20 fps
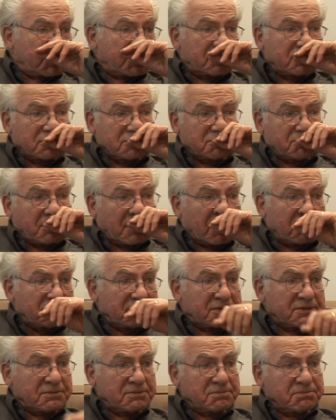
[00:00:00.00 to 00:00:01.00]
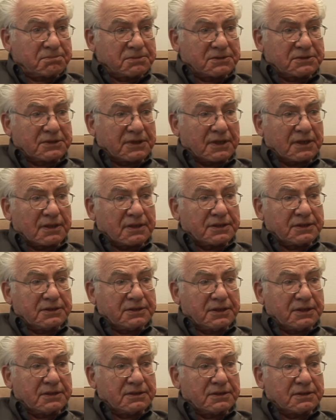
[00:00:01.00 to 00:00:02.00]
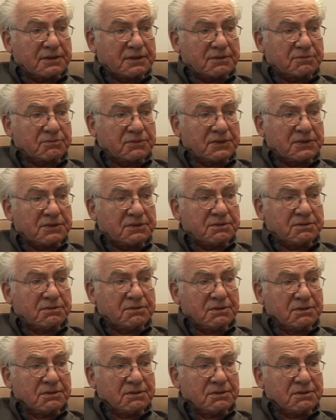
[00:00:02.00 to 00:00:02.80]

or it's probably particularly needed that we